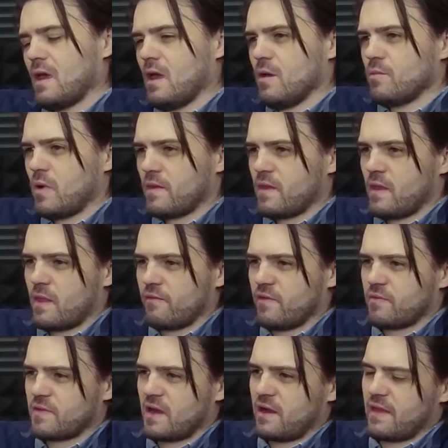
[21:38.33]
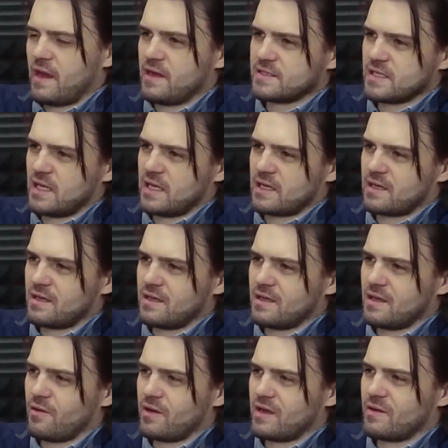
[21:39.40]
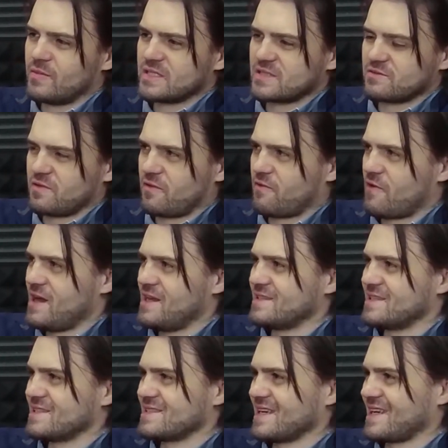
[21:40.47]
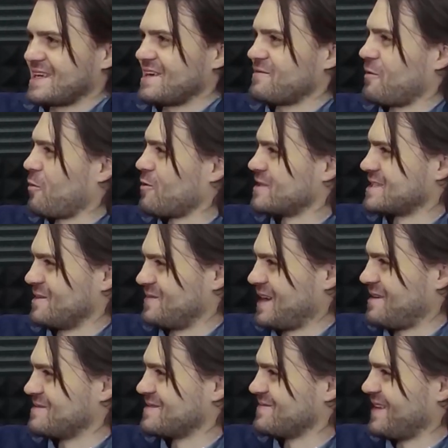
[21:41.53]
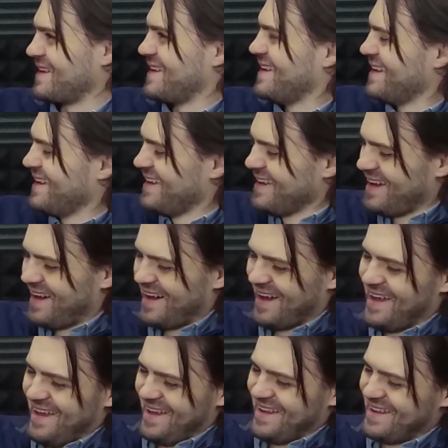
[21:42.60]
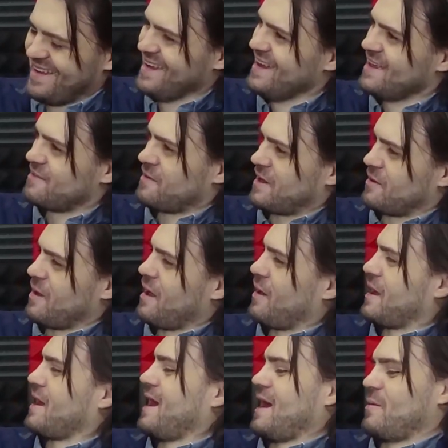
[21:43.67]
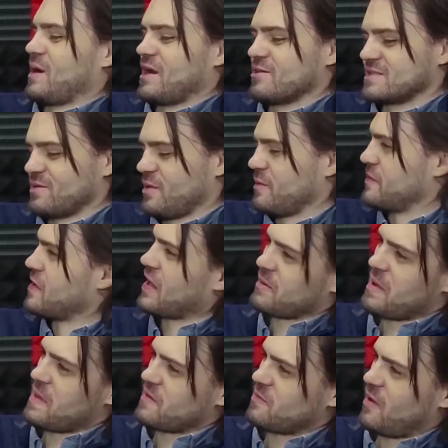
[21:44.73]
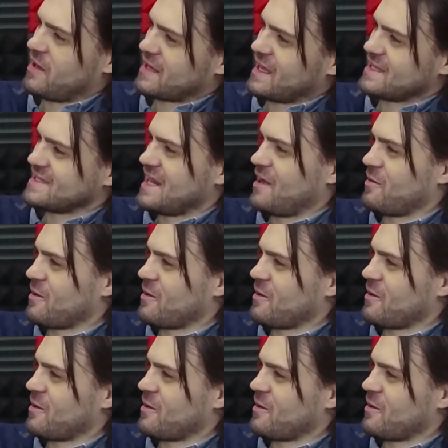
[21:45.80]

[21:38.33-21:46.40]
But then the flip side of that is like going to business with friends. It's like even worse sometimes. But it's funny. Like, how many years have we been talking about this podcast now?